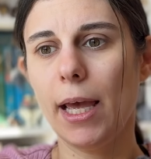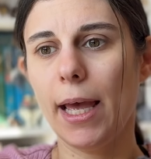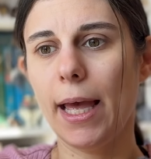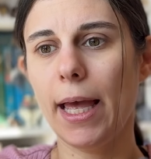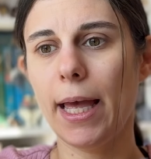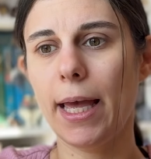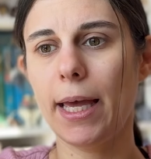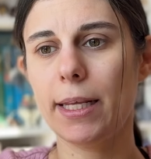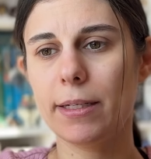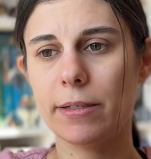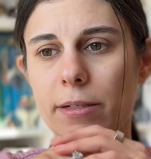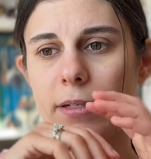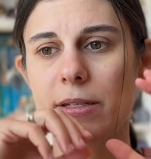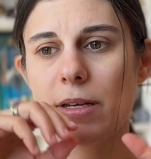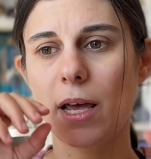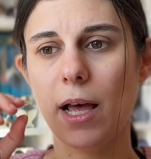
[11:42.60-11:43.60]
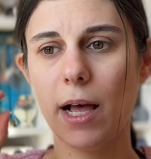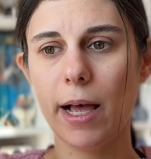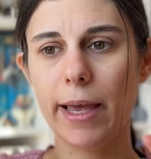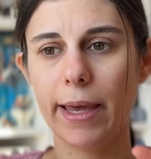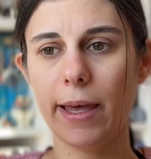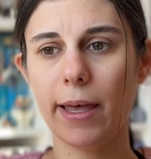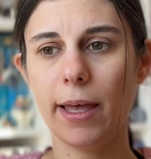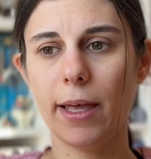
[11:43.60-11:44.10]
and I
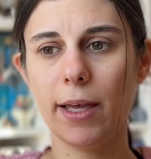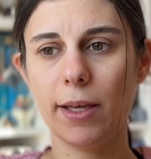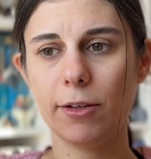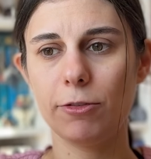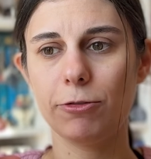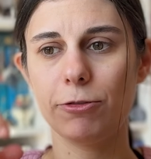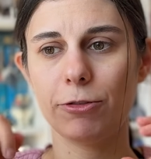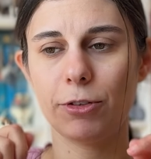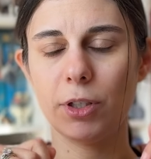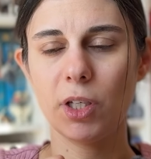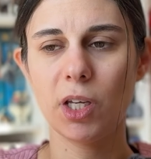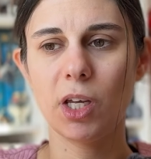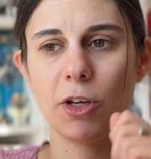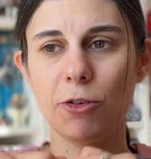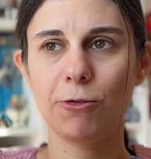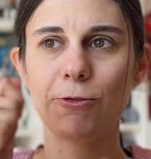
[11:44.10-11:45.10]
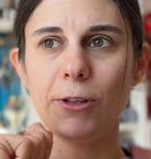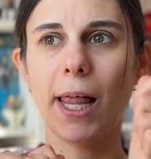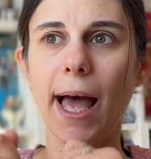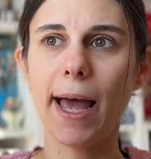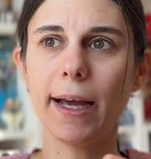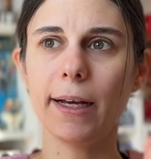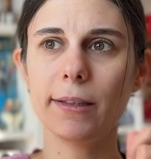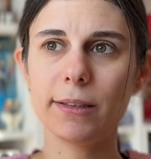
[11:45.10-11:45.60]
have
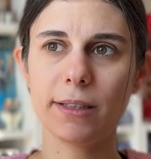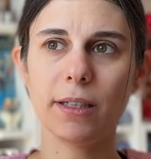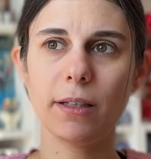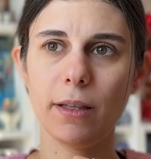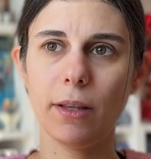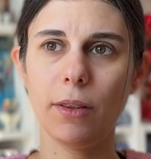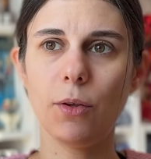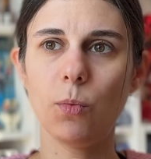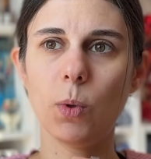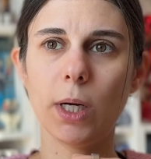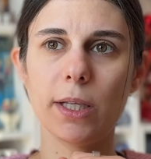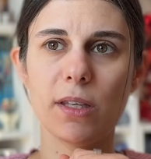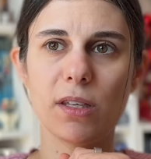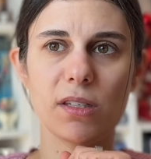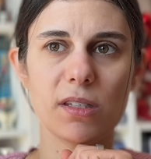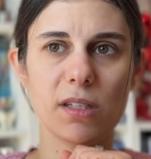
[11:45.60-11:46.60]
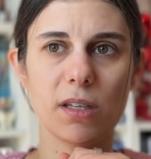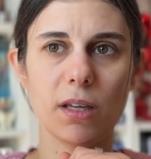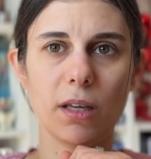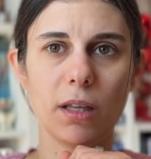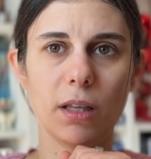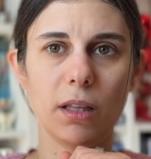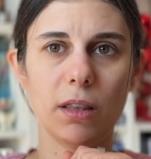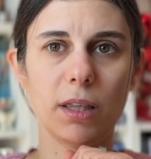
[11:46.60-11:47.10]
flagged the ones
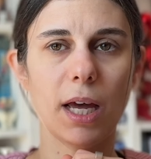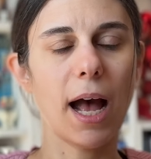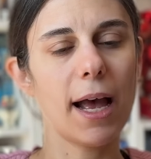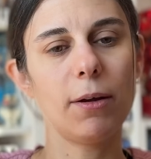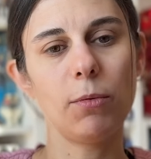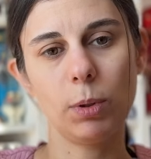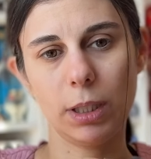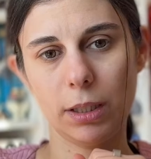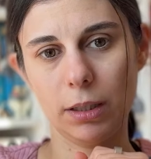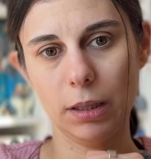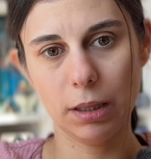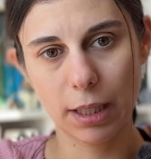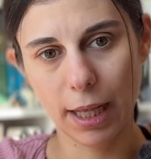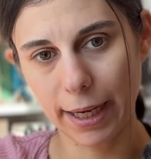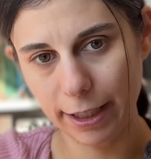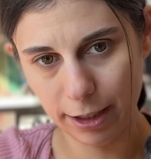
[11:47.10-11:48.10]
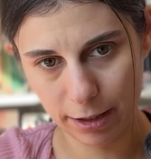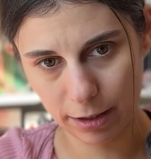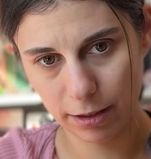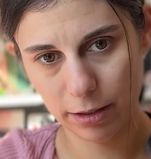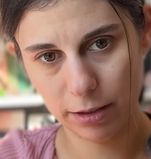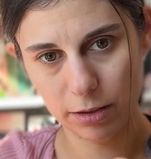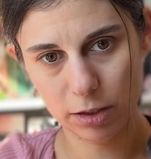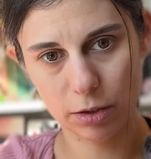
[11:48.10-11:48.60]
that I would like
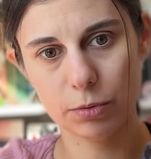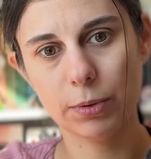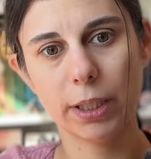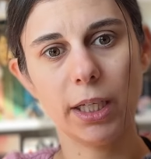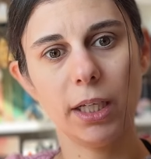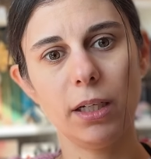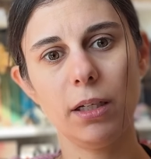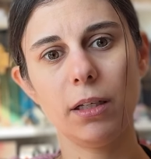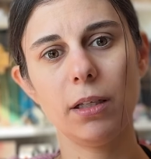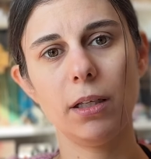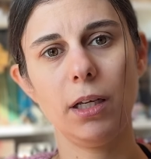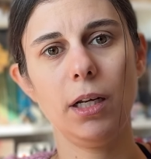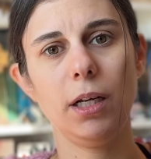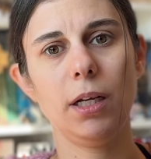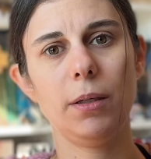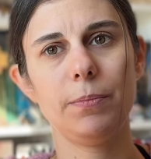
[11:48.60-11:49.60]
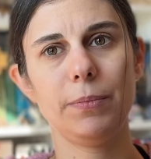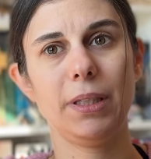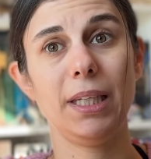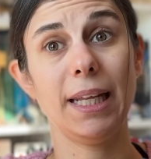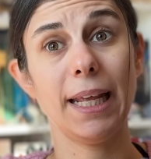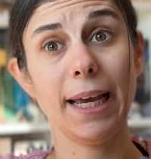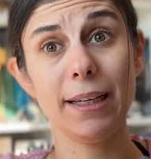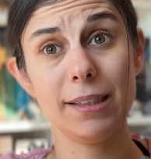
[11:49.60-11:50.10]
to read
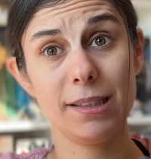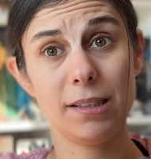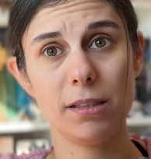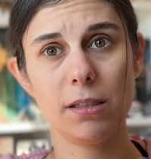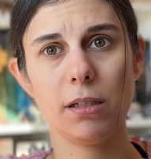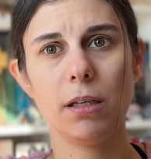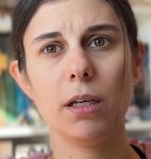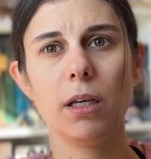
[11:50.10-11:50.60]
next.